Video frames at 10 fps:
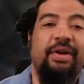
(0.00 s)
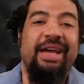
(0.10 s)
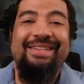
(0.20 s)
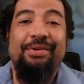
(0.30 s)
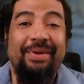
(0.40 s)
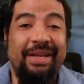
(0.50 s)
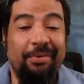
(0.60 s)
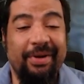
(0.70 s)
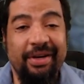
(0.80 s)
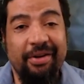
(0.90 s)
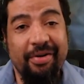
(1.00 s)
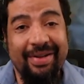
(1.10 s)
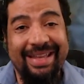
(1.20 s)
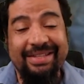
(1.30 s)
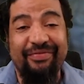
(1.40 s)
Okay, so here we're going to go
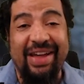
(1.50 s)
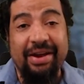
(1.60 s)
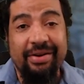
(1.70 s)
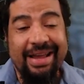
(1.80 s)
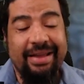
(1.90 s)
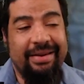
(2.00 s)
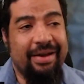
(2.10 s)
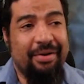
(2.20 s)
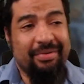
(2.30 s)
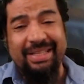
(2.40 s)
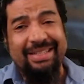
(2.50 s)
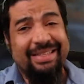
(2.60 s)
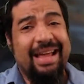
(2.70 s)
against Fire Knight. Now, this is